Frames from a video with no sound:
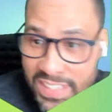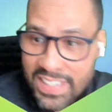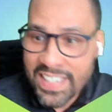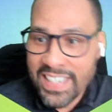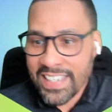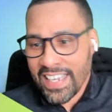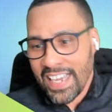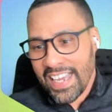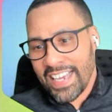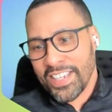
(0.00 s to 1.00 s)
question.
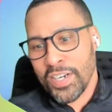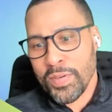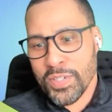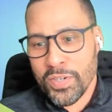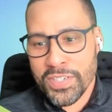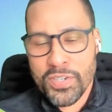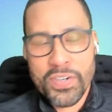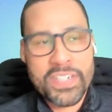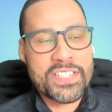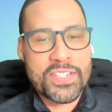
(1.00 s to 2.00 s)
Yeah, it's
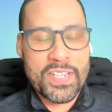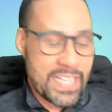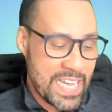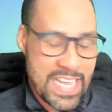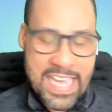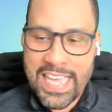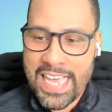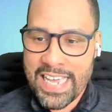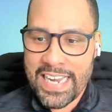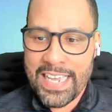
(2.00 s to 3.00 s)
crazy. So like I
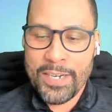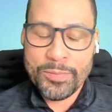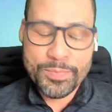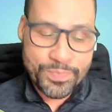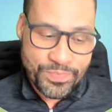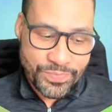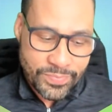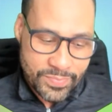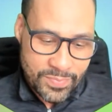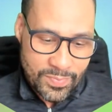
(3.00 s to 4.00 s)
had an
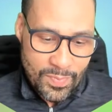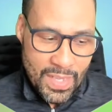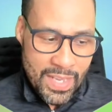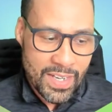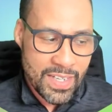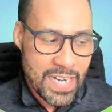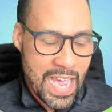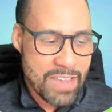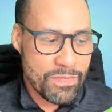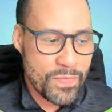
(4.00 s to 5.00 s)

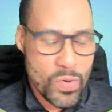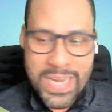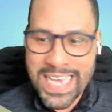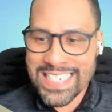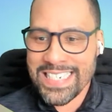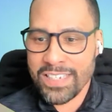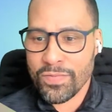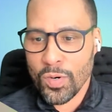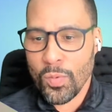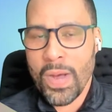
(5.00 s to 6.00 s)
iPhone SC
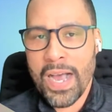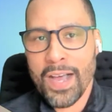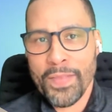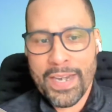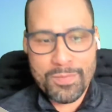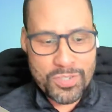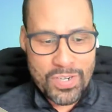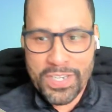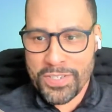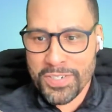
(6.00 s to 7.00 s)
for a while that I was trying
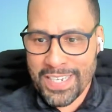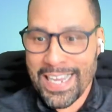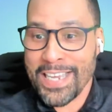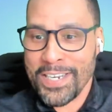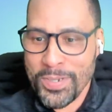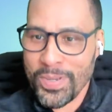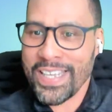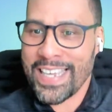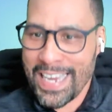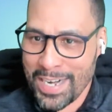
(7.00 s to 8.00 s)
to use the continuity
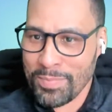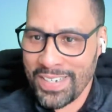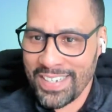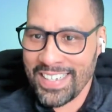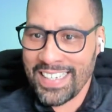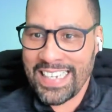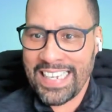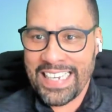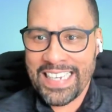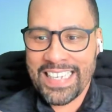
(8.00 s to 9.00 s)
camera,
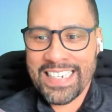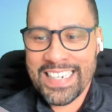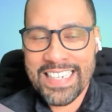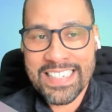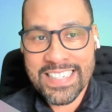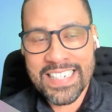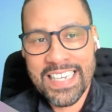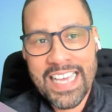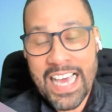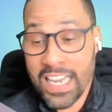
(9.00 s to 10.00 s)
and it's
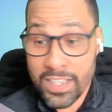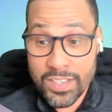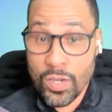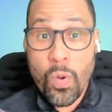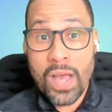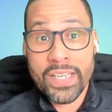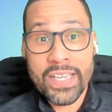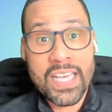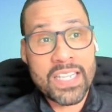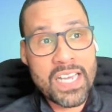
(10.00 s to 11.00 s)
the quality I
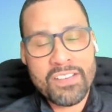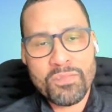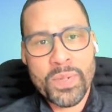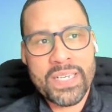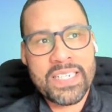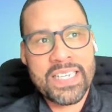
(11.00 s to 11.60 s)
love, but